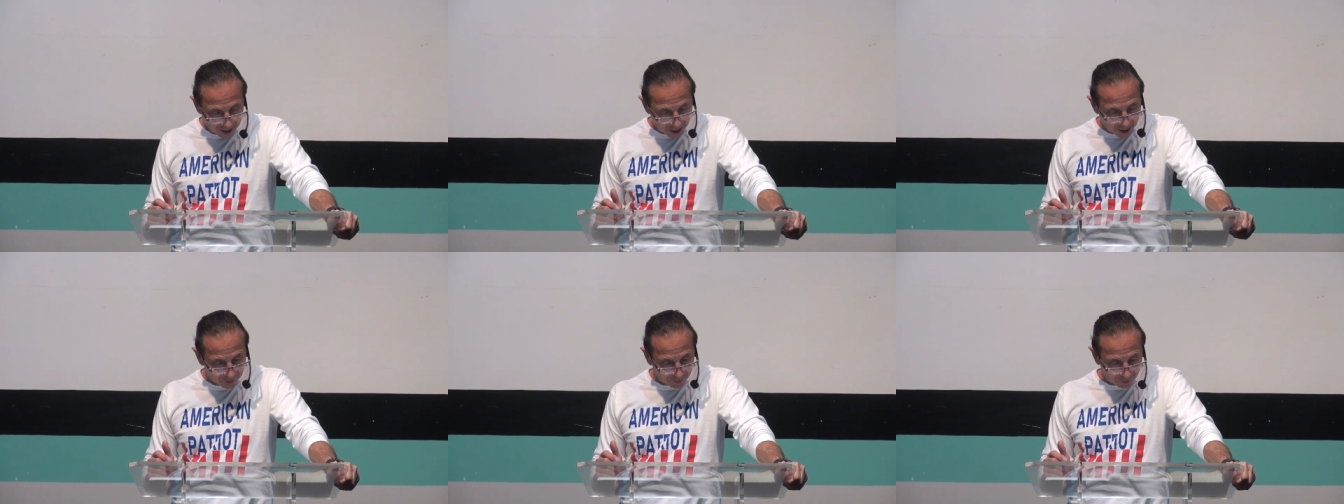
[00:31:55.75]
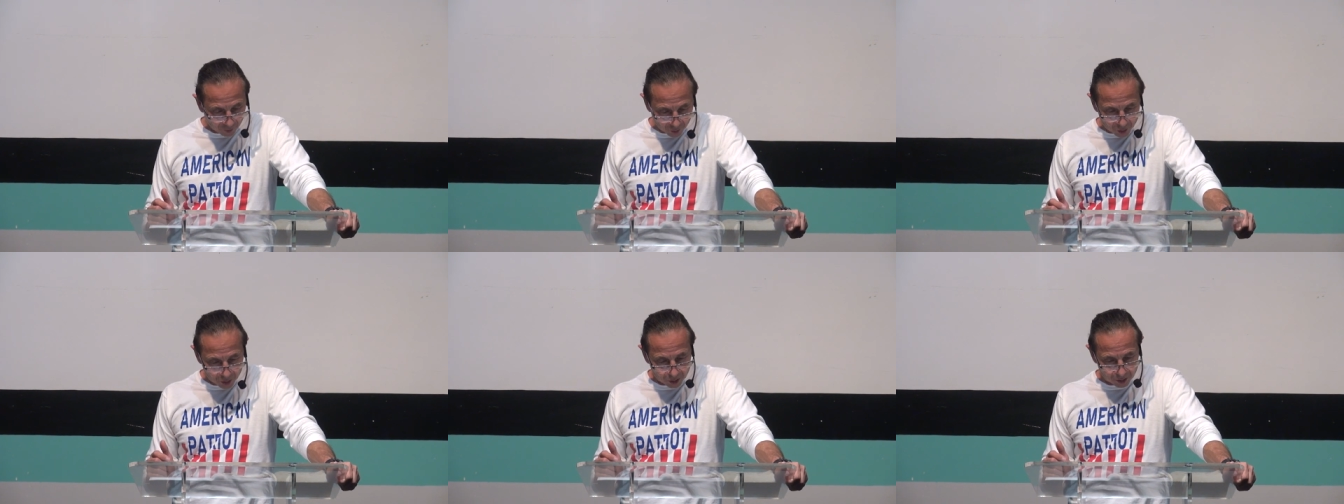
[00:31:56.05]
In
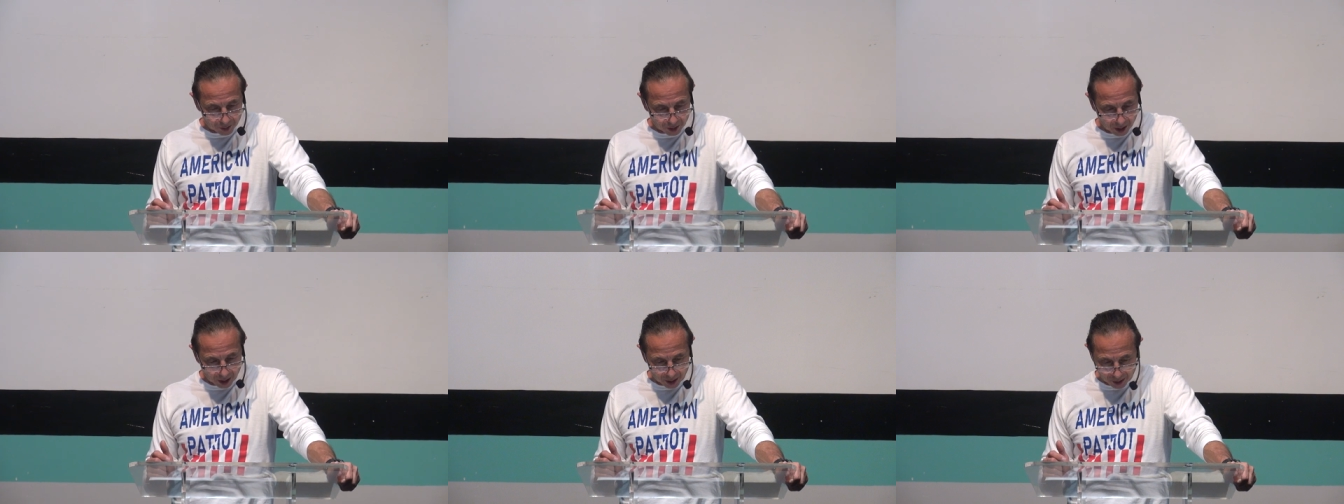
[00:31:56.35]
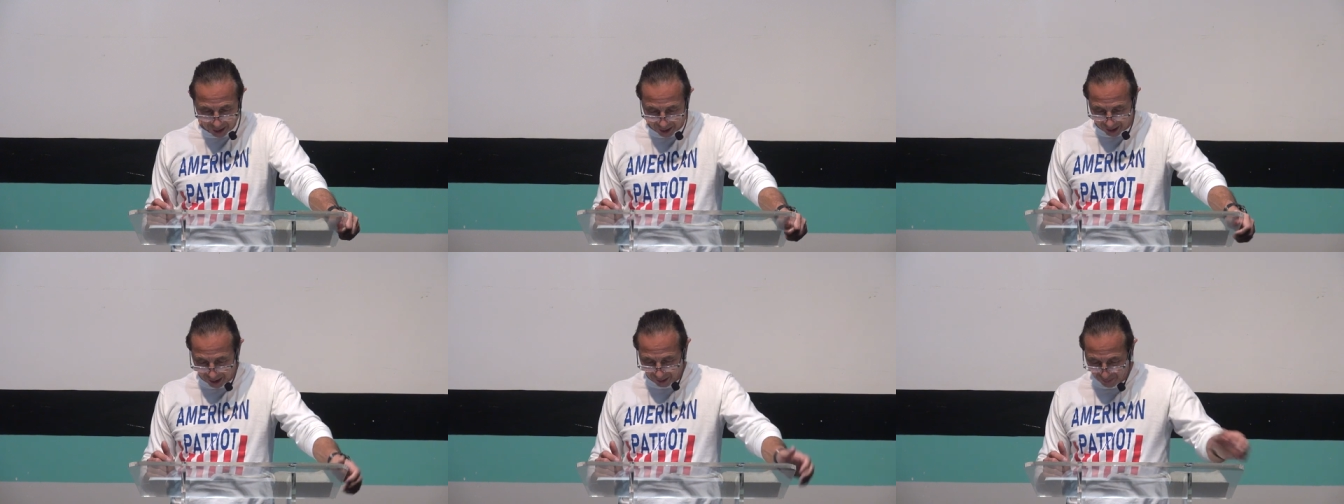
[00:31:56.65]
verse uh,
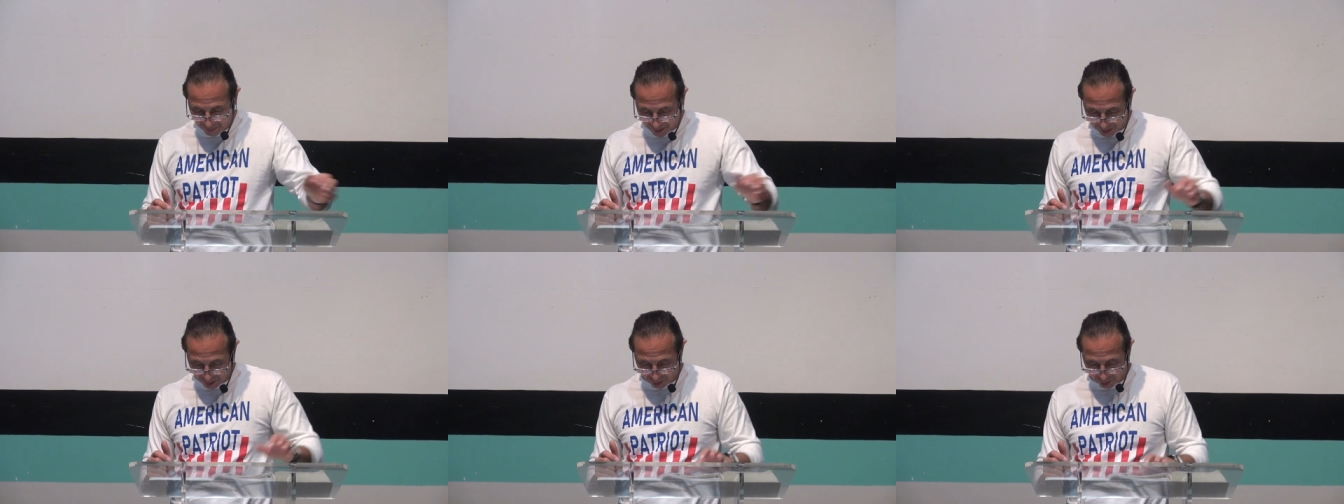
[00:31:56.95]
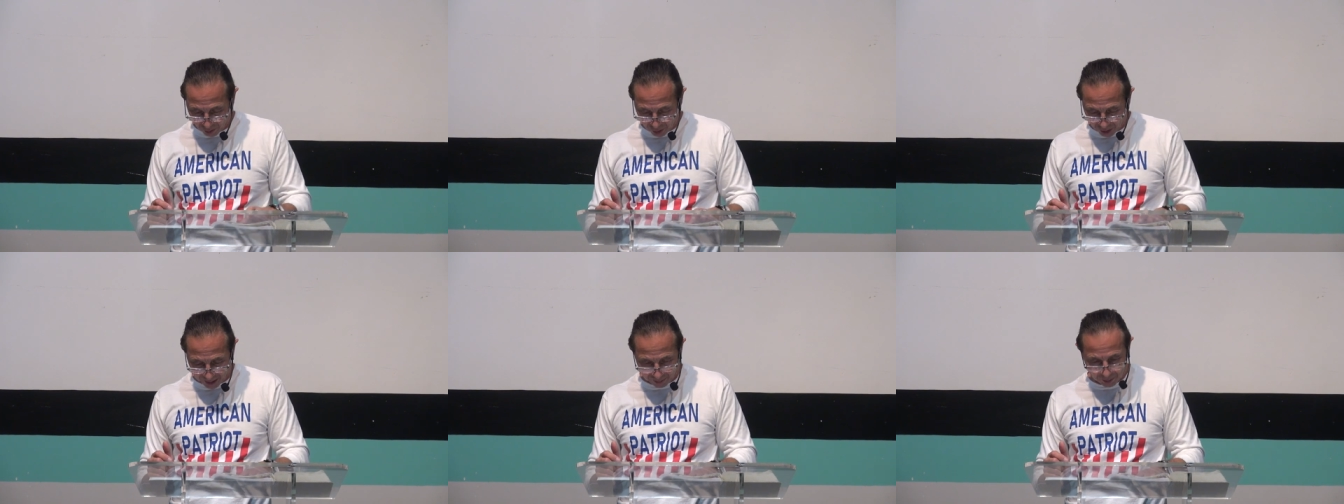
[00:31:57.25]
2 Peter
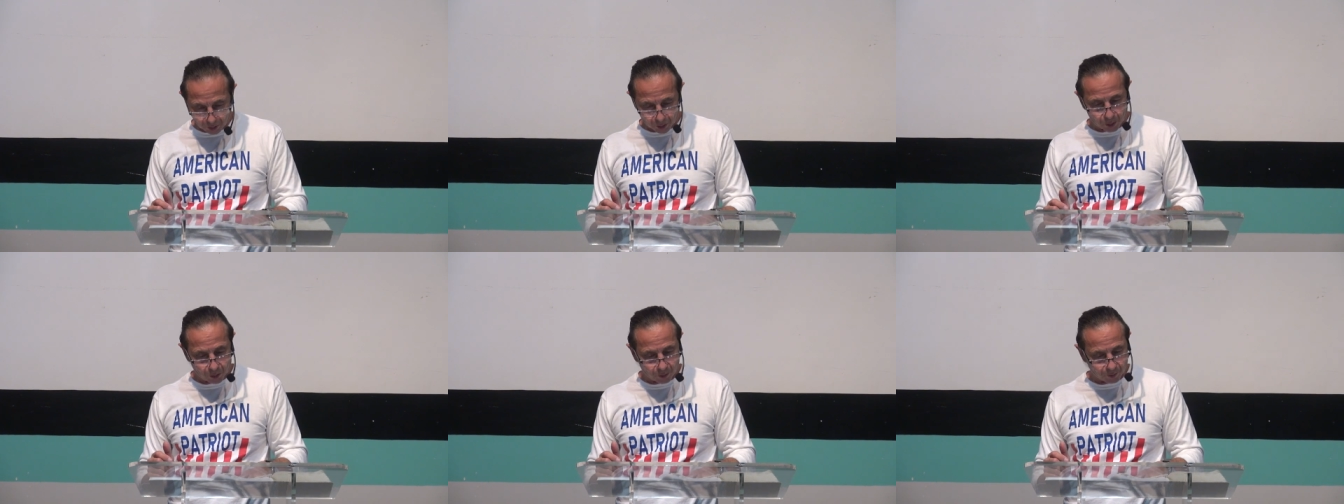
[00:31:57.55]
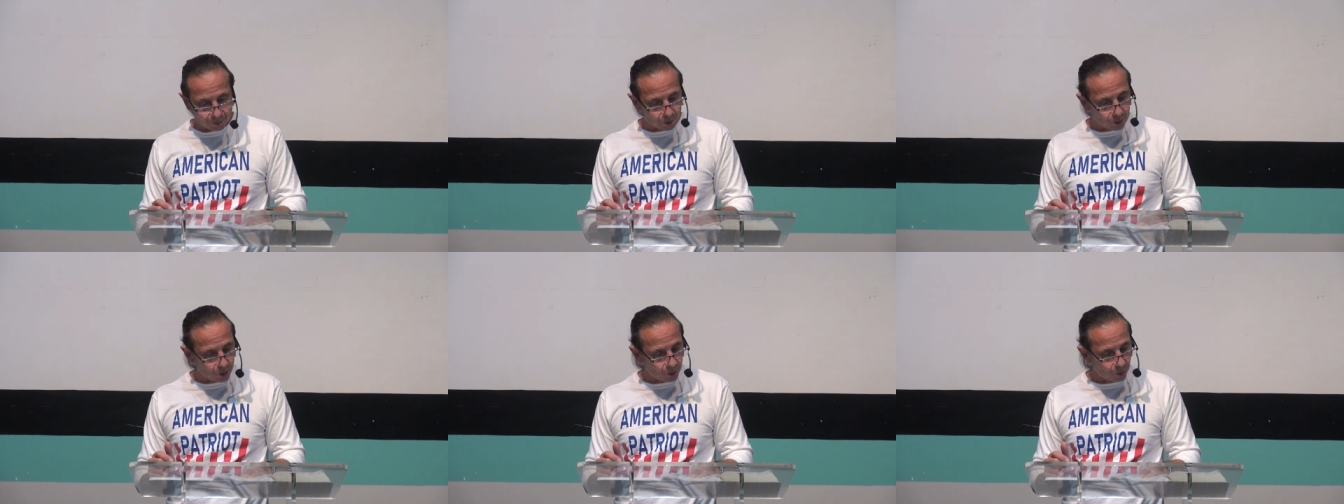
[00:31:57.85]
chapter 2
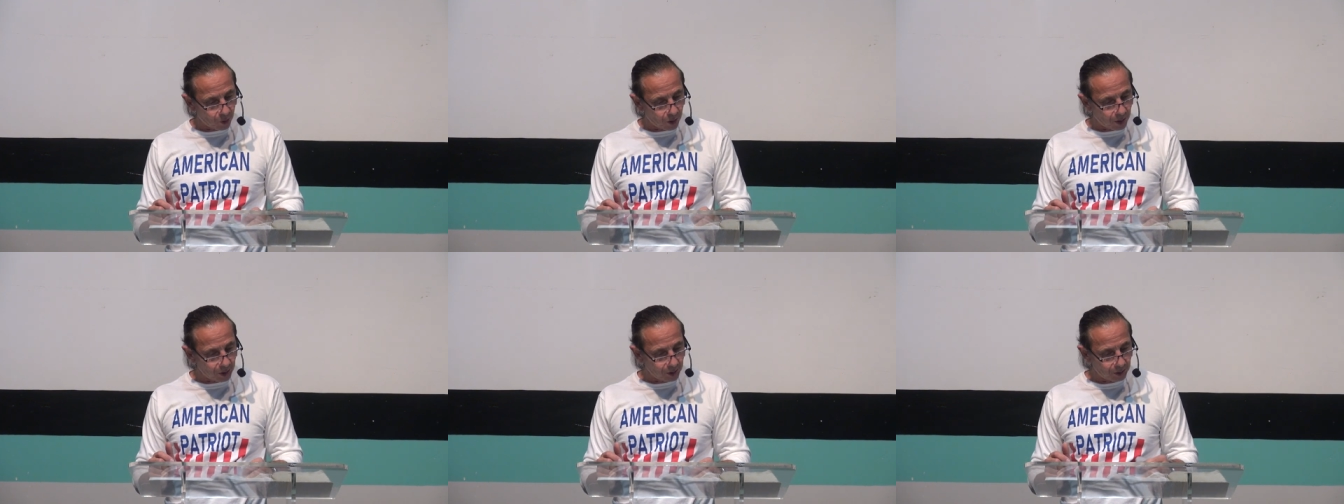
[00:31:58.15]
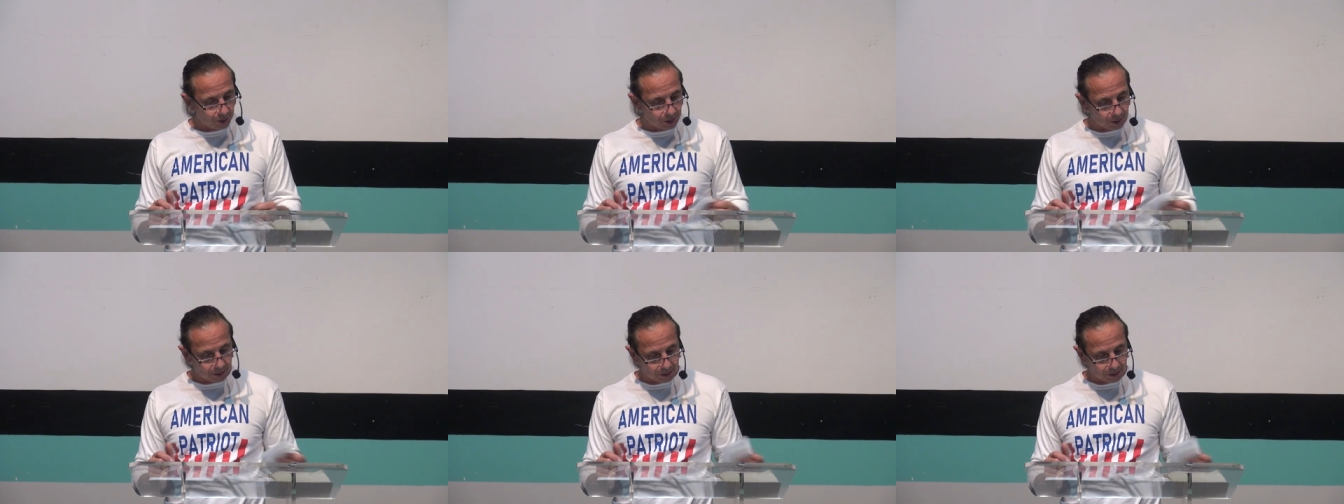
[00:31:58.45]
verse 1